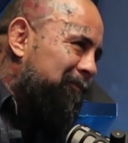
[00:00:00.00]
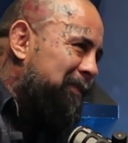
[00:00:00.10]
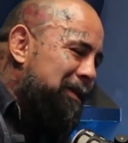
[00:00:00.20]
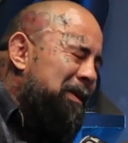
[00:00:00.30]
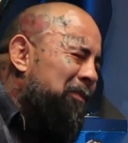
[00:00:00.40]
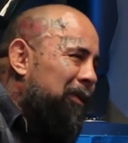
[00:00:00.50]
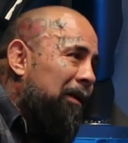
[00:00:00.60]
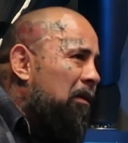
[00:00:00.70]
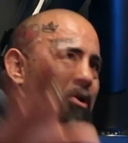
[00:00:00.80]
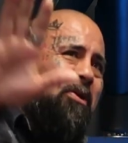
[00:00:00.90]
these people
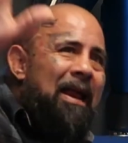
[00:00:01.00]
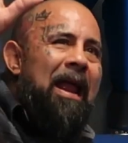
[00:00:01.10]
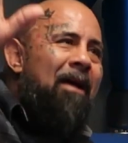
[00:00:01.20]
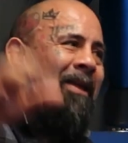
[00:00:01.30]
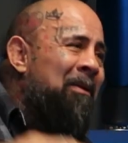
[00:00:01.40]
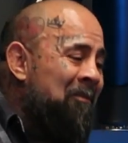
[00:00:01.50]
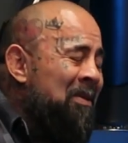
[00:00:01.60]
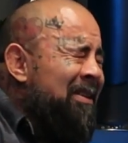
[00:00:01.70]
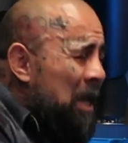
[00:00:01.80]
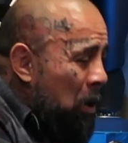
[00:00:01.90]
like, oh, you can't have
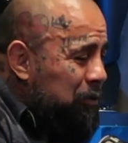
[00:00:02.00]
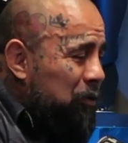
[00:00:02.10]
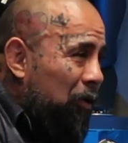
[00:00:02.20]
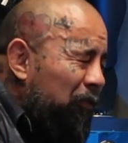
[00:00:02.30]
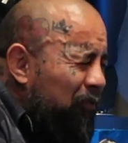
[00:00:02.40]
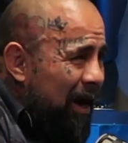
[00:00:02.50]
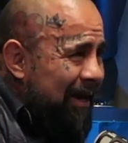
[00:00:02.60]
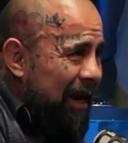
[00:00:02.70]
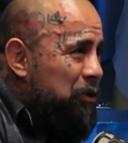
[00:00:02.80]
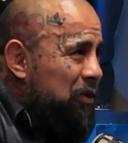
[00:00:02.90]
that. It was called Friday
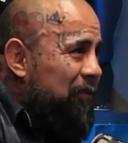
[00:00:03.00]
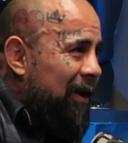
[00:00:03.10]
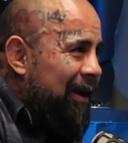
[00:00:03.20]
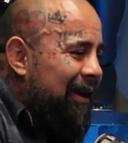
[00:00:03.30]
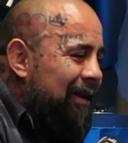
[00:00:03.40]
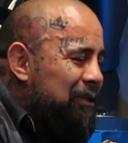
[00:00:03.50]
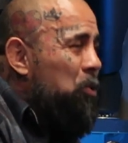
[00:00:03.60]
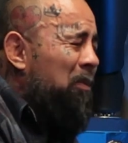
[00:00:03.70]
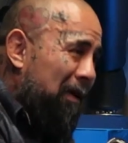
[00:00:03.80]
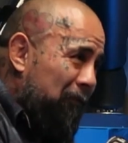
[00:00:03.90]
Night Street Fighting class. You
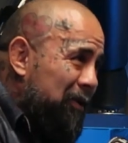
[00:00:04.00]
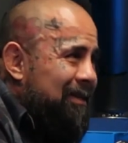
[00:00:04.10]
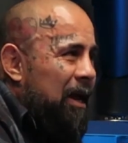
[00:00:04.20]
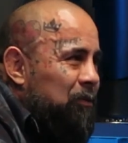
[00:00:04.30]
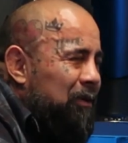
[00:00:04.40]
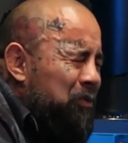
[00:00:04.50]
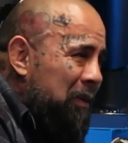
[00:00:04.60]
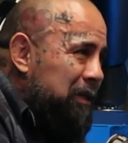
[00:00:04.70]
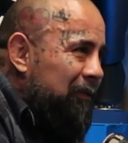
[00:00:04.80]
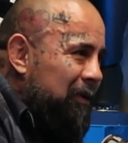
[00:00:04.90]
know what my first class was with
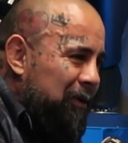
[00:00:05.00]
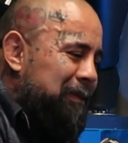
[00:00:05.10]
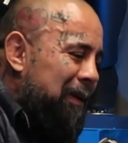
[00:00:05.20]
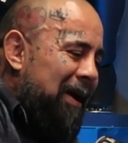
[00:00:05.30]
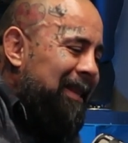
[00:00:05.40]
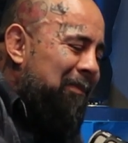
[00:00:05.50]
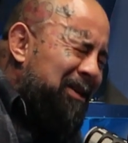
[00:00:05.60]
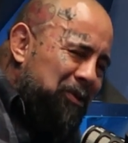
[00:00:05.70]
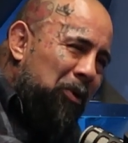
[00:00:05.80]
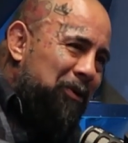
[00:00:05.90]
Master, because back then
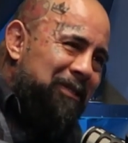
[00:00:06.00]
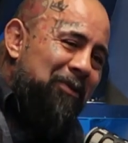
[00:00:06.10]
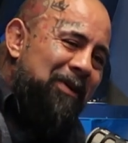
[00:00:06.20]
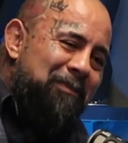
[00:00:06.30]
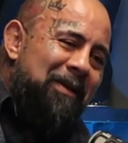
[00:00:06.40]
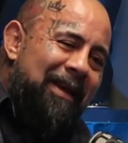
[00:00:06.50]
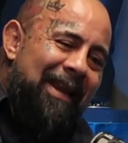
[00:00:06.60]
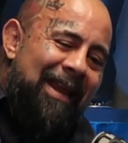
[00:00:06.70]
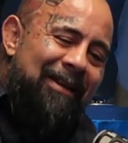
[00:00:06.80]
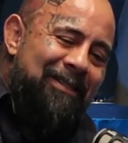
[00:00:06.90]
Master Carlos didn't really speak
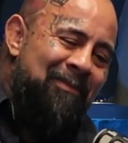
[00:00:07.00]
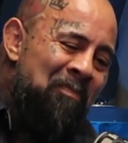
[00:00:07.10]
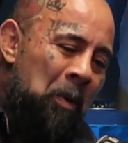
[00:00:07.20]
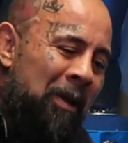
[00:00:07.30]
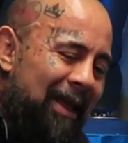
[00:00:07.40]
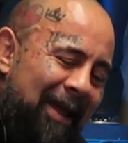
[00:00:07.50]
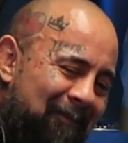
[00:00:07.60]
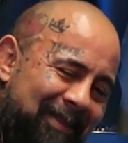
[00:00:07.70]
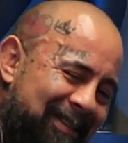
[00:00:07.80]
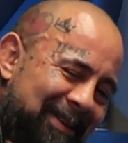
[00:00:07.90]
any English. He
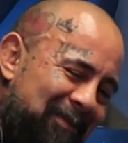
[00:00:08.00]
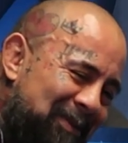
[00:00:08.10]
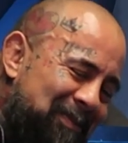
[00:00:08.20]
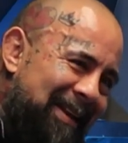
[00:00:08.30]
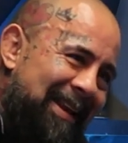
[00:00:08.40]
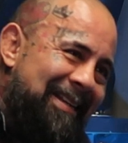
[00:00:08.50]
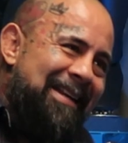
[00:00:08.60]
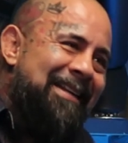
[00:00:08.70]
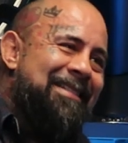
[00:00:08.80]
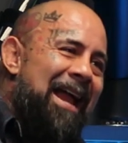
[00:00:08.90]
doesn't even speak any
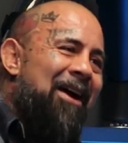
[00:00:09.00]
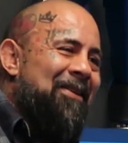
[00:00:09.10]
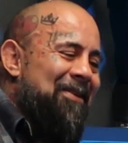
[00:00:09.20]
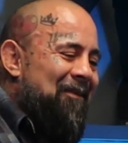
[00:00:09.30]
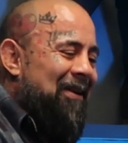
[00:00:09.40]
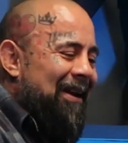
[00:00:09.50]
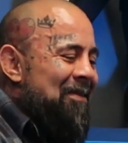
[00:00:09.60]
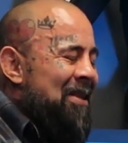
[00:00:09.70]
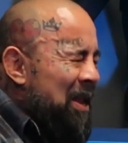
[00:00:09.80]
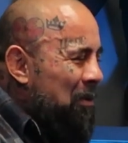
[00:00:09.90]
English now,
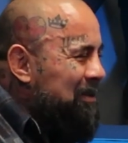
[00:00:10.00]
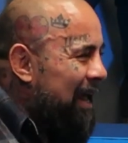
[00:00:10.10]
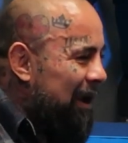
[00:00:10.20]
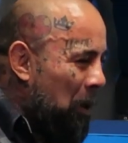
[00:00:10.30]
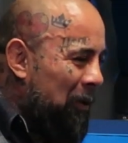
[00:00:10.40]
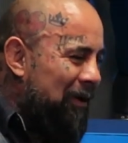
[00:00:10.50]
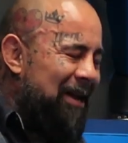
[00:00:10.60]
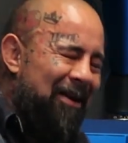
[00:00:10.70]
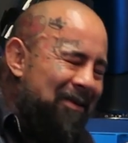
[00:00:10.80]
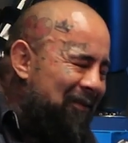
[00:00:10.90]
but he was like,
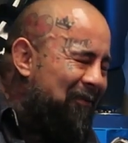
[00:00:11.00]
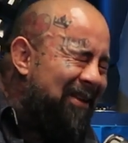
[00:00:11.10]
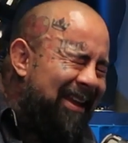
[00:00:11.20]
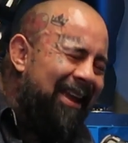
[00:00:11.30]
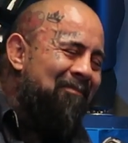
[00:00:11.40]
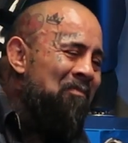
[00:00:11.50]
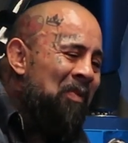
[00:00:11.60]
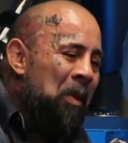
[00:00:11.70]
I'll never forget,